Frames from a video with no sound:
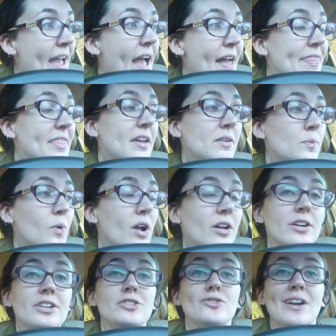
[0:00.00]
And then we're all
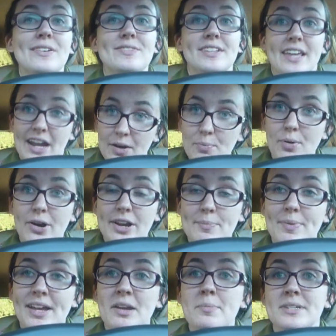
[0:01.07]
going to drive to the airport
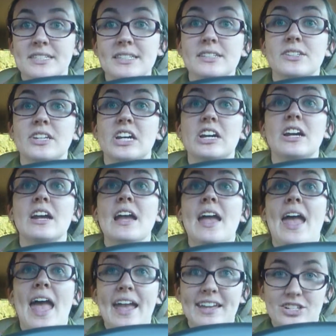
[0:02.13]
and pick up my sister
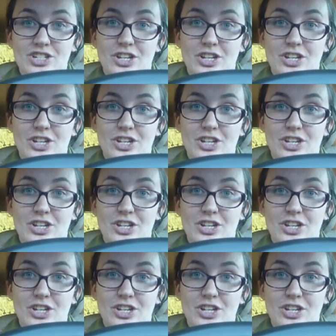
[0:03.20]
and get